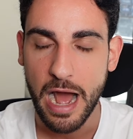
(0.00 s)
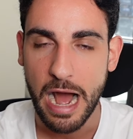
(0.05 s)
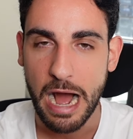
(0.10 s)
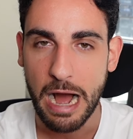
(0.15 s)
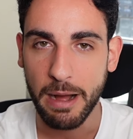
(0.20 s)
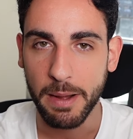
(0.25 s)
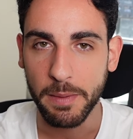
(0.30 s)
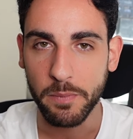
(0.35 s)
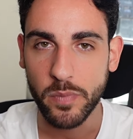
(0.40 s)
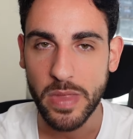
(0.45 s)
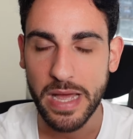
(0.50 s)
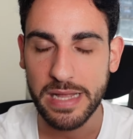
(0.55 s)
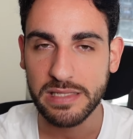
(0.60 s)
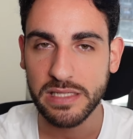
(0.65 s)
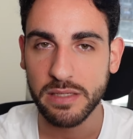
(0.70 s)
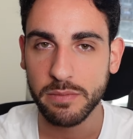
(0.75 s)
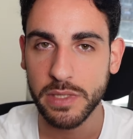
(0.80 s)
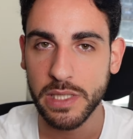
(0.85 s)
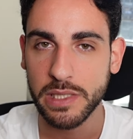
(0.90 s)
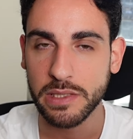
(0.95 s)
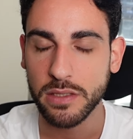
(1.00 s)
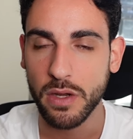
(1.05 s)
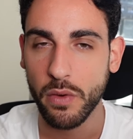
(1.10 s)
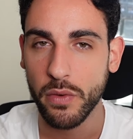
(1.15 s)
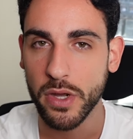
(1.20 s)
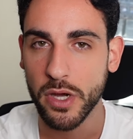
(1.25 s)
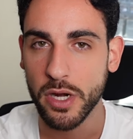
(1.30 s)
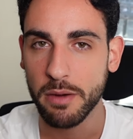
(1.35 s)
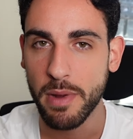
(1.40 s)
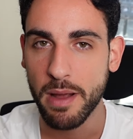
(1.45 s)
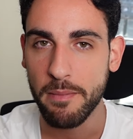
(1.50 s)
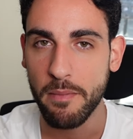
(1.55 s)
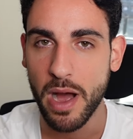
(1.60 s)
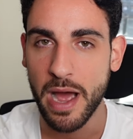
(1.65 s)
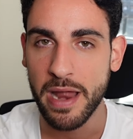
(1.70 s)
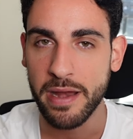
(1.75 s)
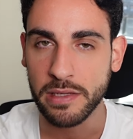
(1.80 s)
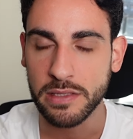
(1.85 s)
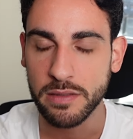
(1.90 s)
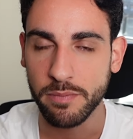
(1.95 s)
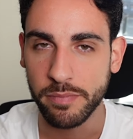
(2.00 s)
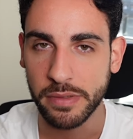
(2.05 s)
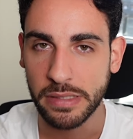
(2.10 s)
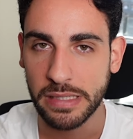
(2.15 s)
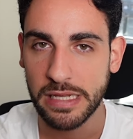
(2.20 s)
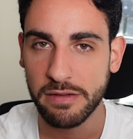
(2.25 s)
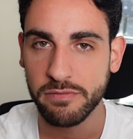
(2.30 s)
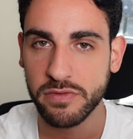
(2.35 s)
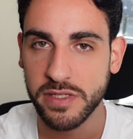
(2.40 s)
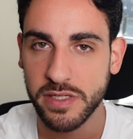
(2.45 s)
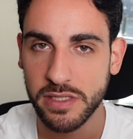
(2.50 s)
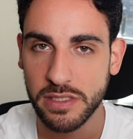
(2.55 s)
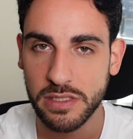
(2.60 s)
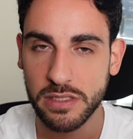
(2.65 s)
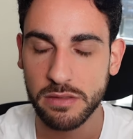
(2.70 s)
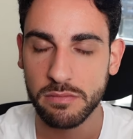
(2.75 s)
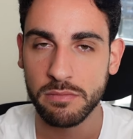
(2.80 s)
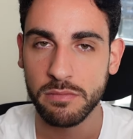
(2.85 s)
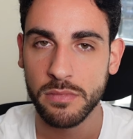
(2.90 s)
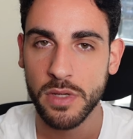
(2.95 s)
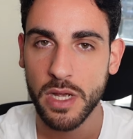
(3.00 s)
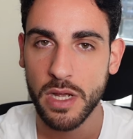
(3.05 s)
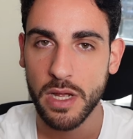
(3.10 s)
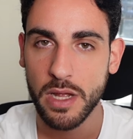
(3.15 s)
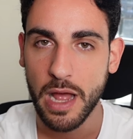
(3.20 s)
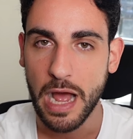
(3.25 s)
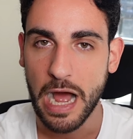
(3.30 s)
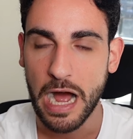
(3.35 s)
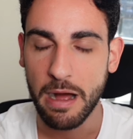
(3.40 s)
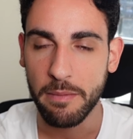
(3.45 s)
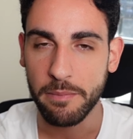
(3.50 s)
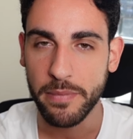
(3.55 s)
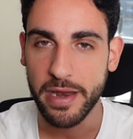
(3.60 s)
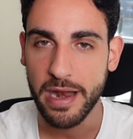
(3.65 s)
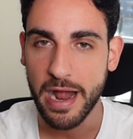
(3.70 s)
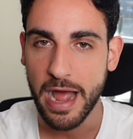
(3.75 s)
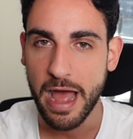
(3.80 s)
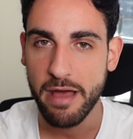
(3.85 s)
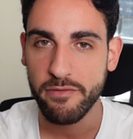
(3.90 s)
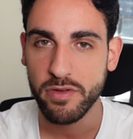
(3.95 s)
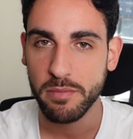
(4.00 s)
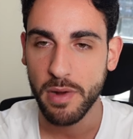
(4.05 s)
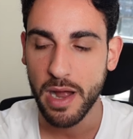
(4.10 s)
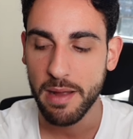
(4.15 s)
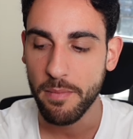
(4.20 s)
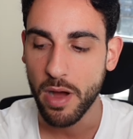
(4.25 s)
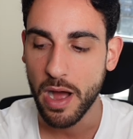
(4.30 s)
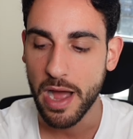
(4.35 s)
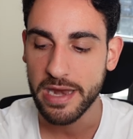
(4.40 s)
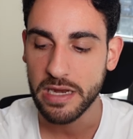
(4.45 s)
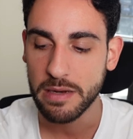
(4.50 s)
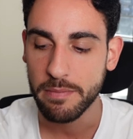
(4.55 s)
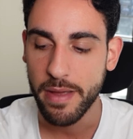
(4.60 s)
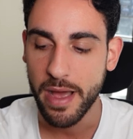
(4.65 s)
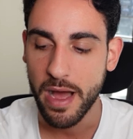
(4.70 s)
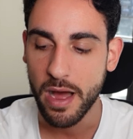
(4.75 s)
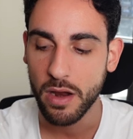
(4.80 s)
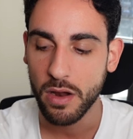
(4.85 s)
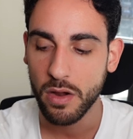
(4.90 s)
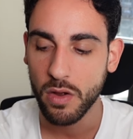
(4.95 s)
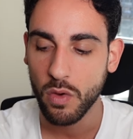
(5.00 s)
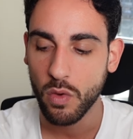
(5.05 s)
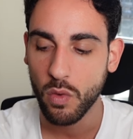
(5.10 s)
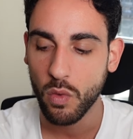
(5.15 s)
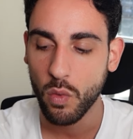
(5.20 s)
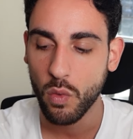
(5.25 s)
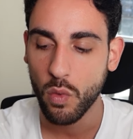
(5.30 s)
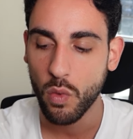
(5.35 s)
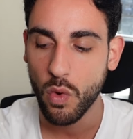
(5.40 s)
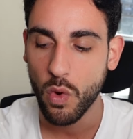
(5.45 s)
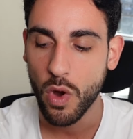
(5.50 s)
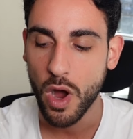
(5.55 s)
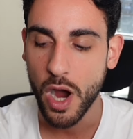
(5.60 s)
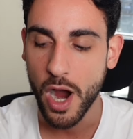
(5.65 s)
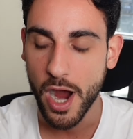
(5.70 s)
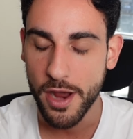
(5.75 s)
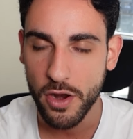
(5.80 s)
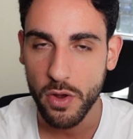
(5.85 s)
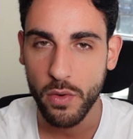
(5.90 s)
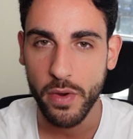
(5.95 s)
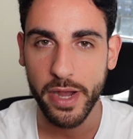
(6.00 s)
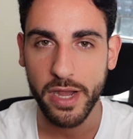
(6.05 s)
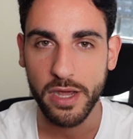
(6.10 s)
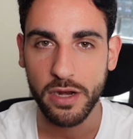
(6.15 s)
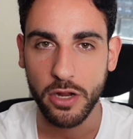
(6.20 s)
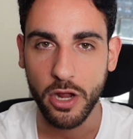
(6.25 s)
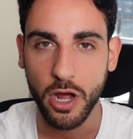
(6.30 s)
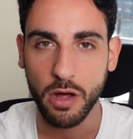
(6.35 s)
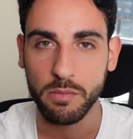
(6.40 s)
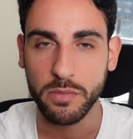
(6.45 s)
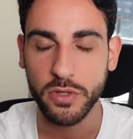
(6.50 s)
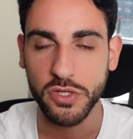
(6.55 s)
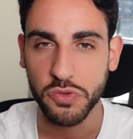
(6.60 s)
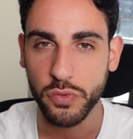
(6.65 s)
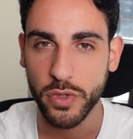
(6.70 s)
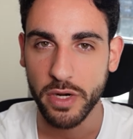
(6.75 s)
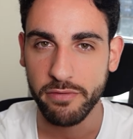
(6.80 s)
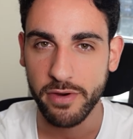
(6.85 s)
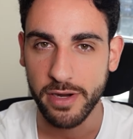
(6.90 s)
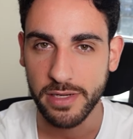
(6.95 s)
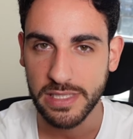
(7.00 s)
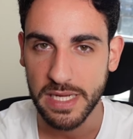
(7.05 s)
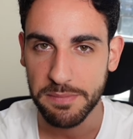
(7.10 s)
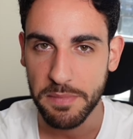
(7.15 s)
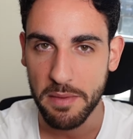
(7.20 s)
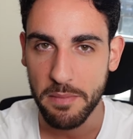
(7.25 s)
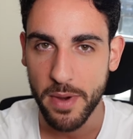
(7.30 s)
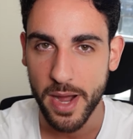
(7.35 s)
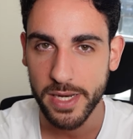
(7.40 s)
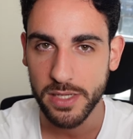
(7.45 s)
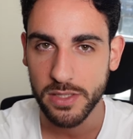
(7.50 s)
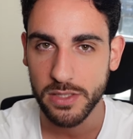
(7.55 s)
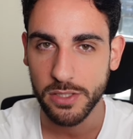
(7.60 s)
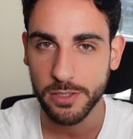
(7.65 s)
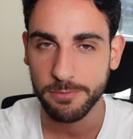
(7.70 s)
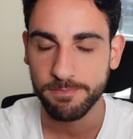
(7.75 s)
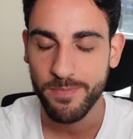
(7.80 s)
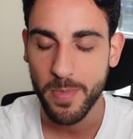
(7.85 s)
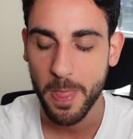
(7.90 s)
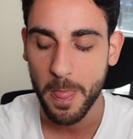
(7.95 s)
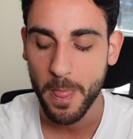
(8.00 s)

Um, that's something that's going on in my mind. That's a belief system um, that I have in my mind about, I know I can accomplish whatever I set my mind to.